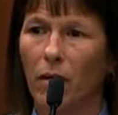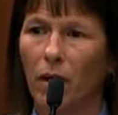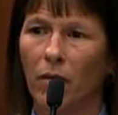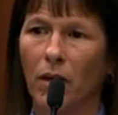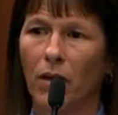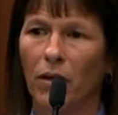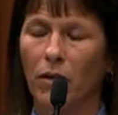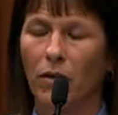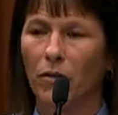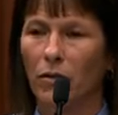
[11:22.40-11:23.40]
I
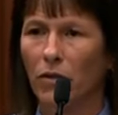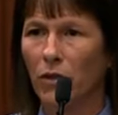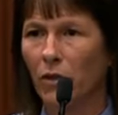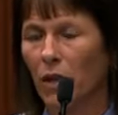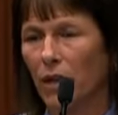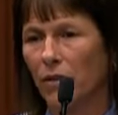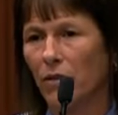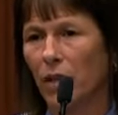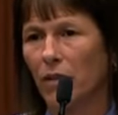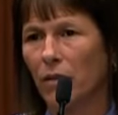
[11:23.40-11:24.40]
recall two
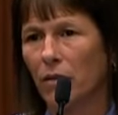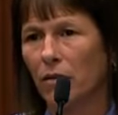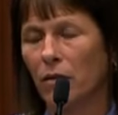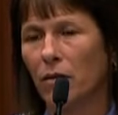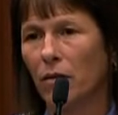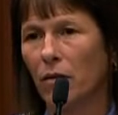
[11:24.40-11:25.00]
lacerations,